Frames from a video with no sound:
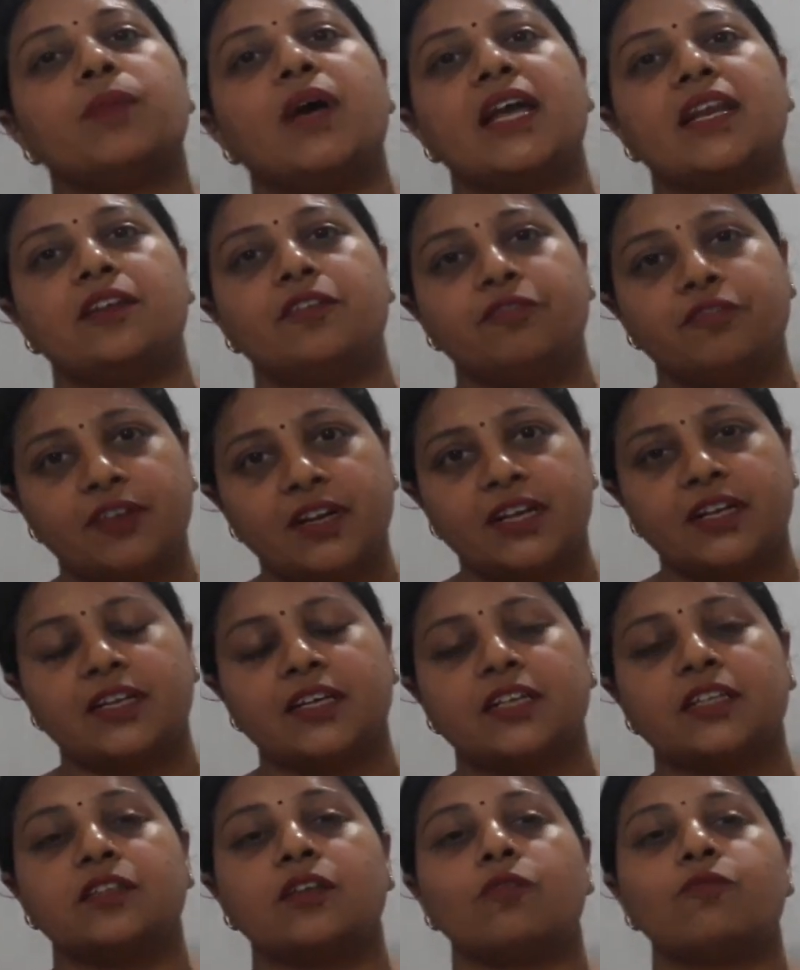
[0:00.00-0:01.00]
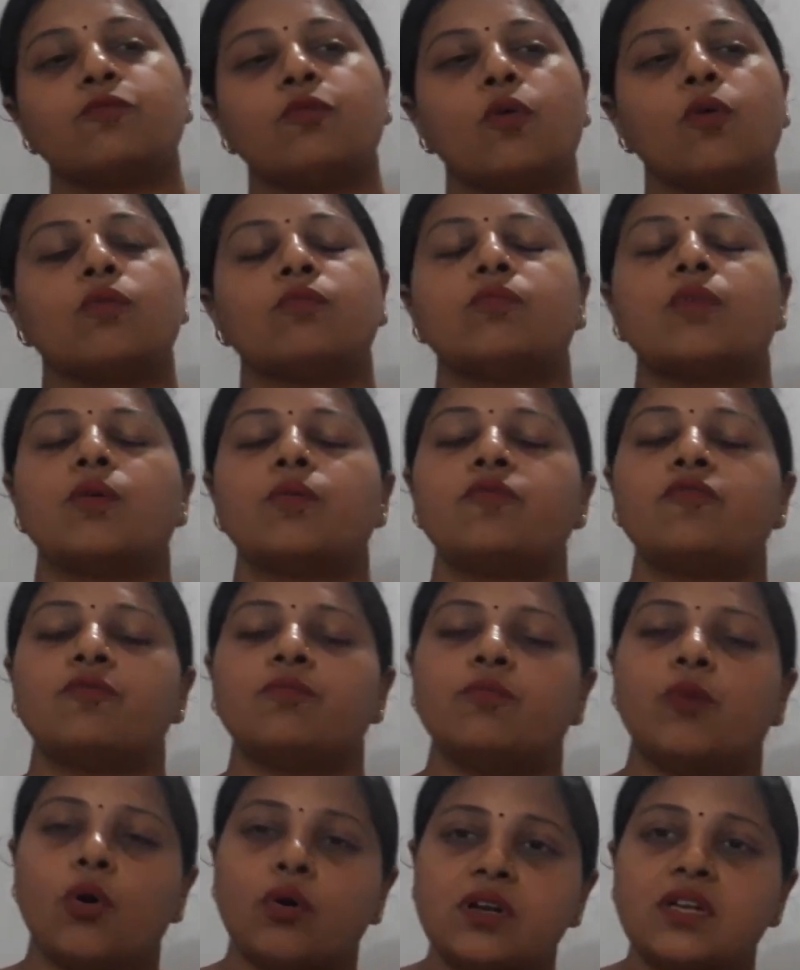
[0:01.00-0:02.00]
benefit in the form of
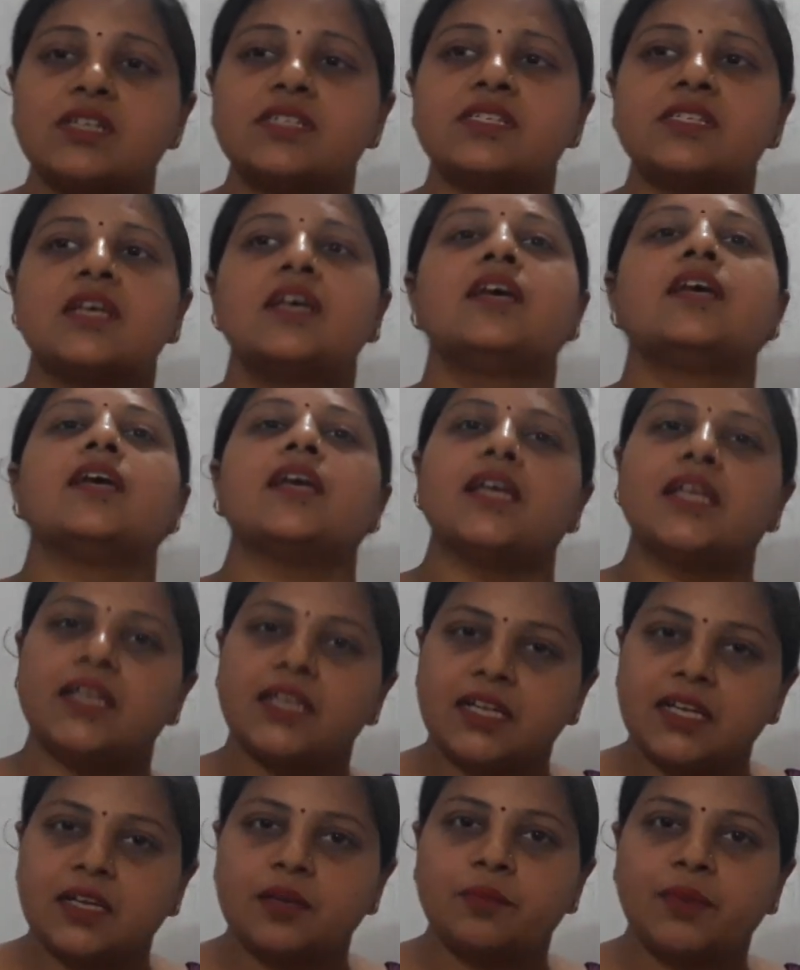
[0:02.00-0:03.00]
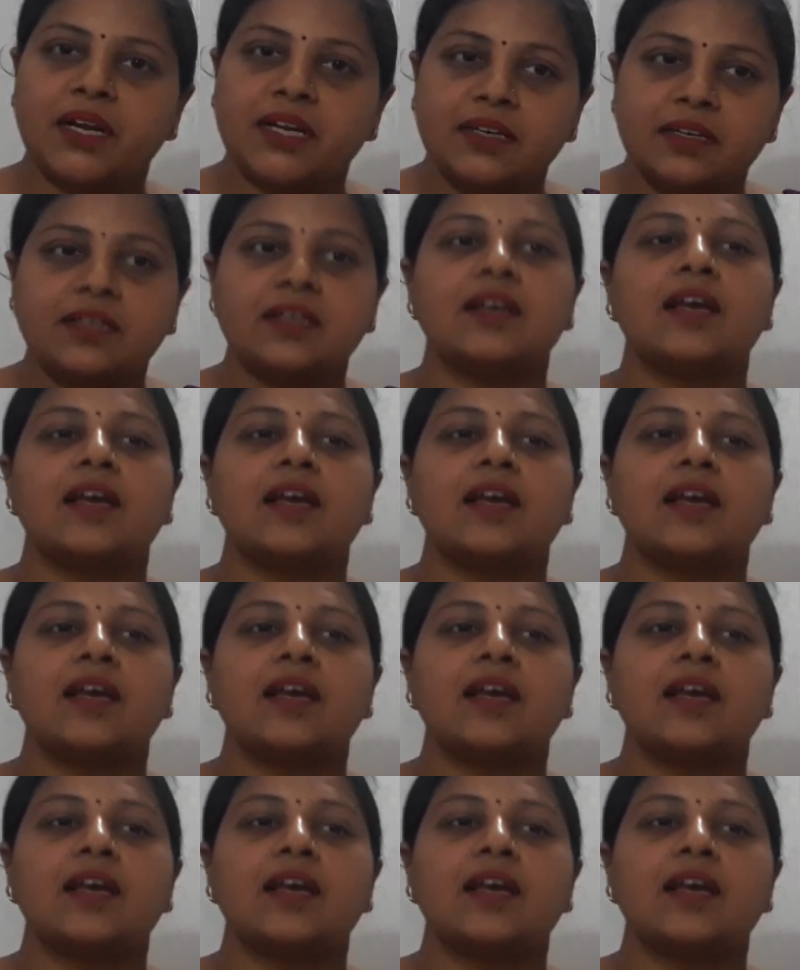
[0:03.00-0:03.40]
bonus, increment,